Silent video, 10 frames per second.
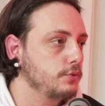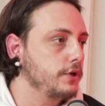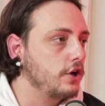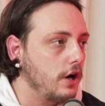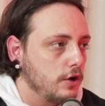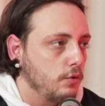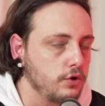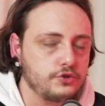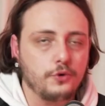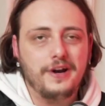So when you're caught in a
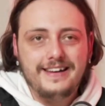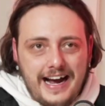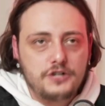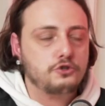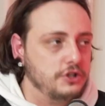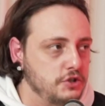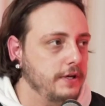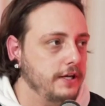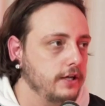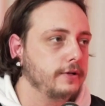war zone, naturally
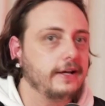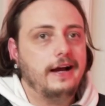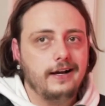speaking, you're like,